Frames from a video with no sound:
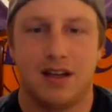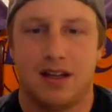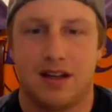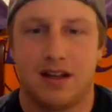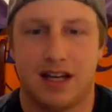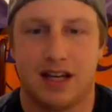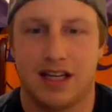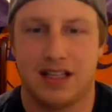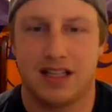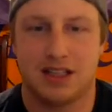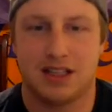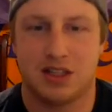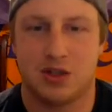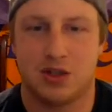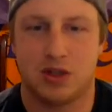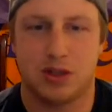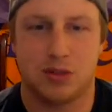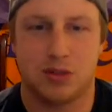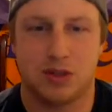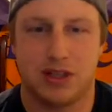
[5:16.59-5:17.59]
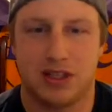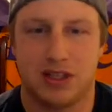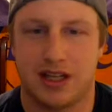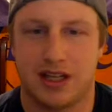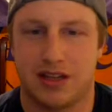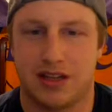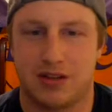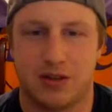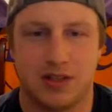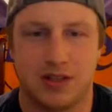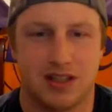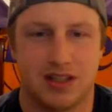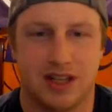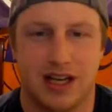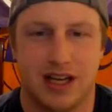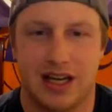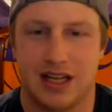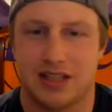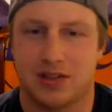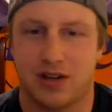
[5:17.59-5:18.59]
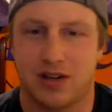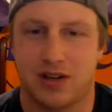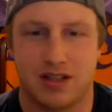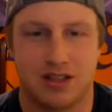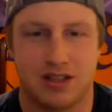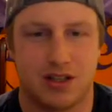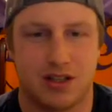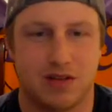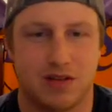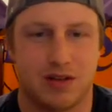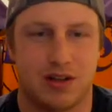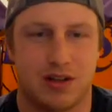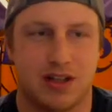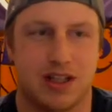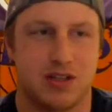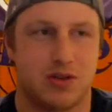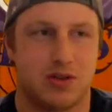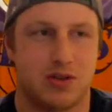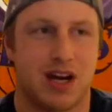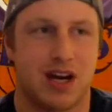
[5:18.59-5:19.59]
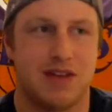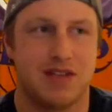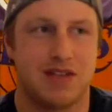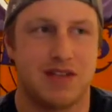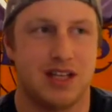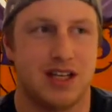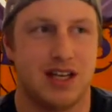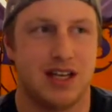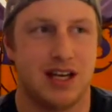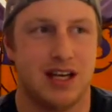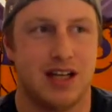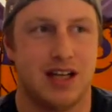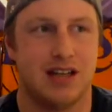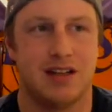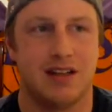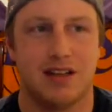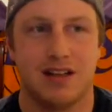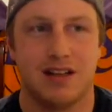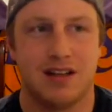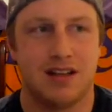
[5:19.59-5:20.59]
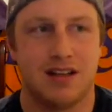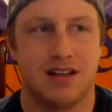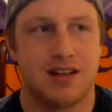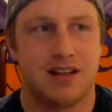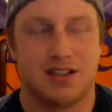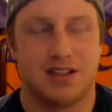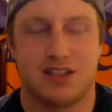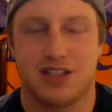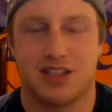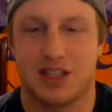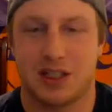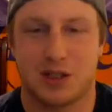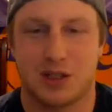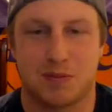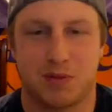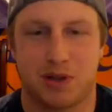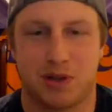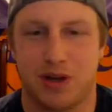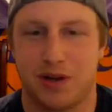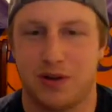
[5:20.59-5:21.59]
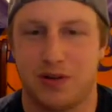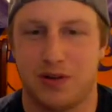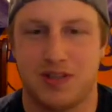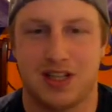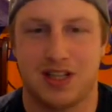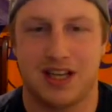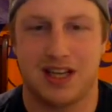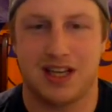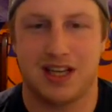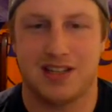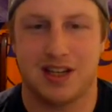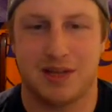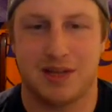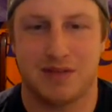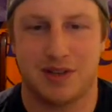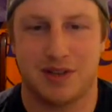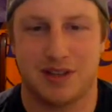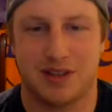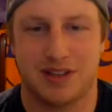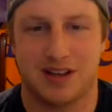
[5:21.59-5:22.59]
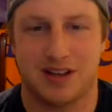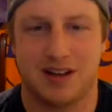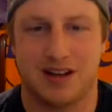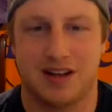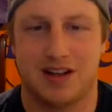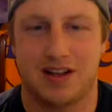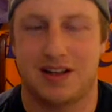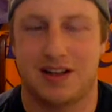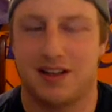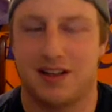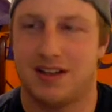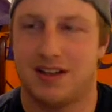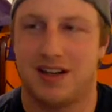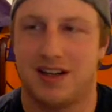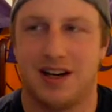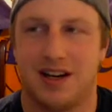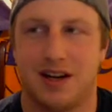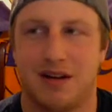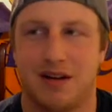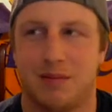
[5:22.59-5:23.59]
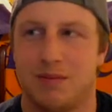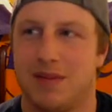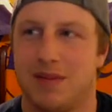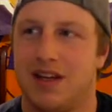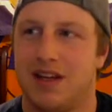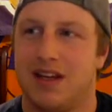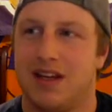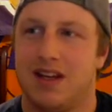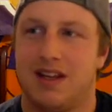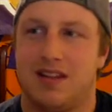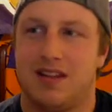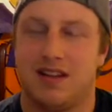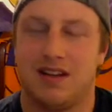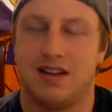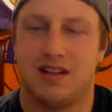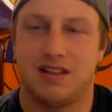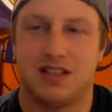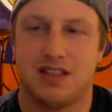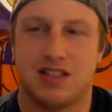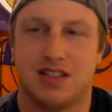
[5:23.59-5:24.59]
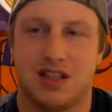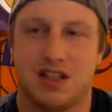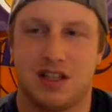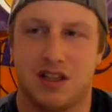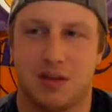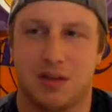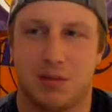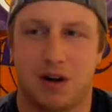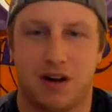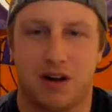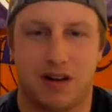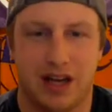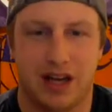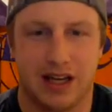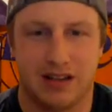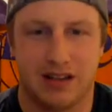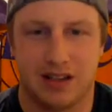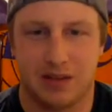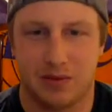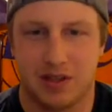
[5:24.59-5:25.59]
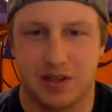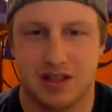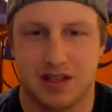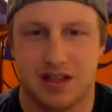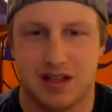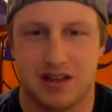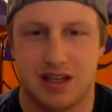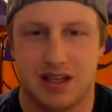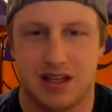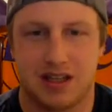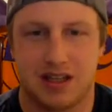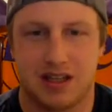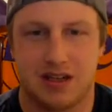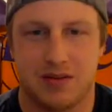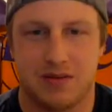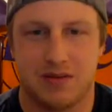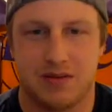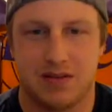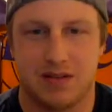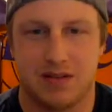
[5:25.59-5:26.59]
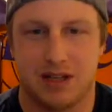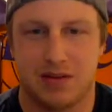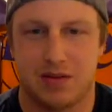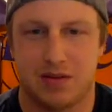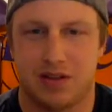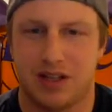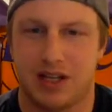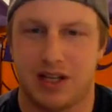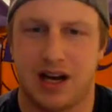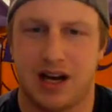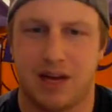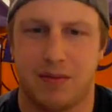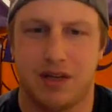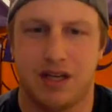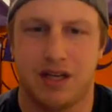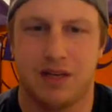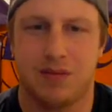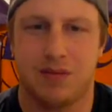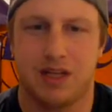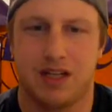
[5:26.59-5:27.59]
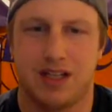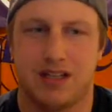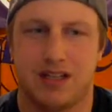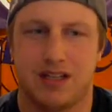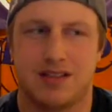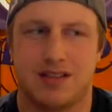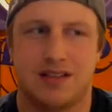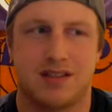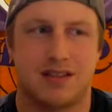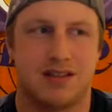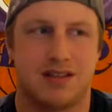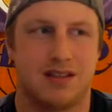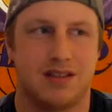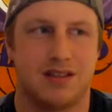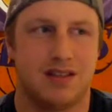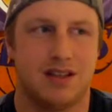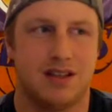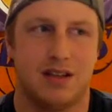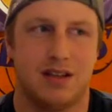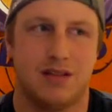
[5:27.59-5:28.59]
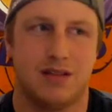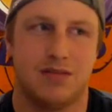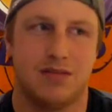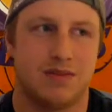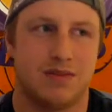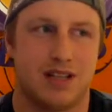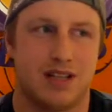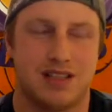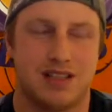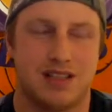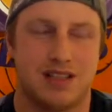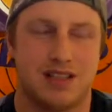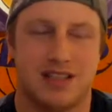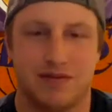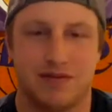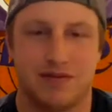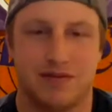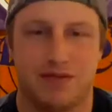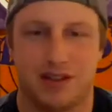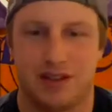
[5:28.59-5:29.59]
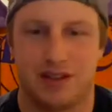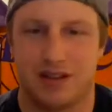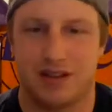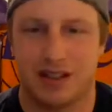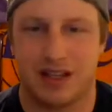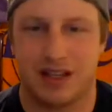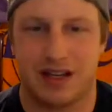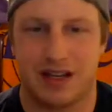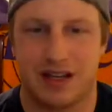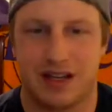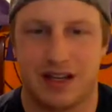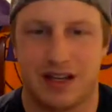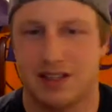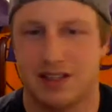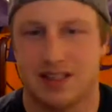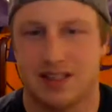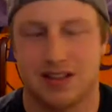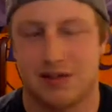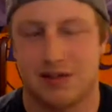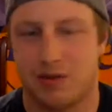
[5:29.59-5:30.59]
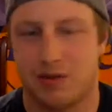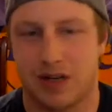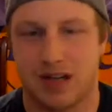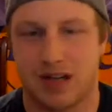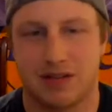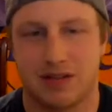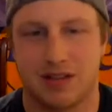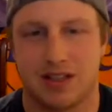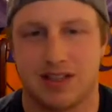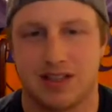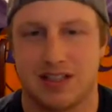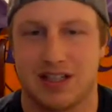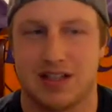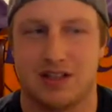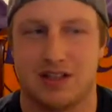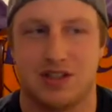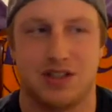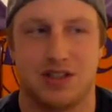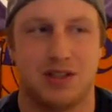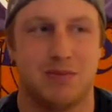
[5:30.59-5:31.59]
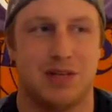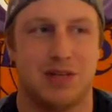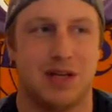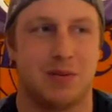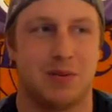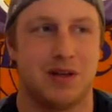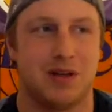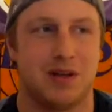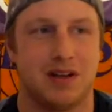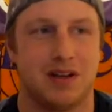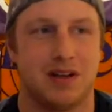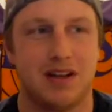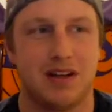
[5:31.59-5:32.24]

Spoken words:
Like he's just dribbling like through his legs, crossing over, and then drives it and just explodes and gets up for the dunk. The ball handling was the thing that like really got me, because a 7-footer like that, or 6'11", whatever, a center shouldn't be able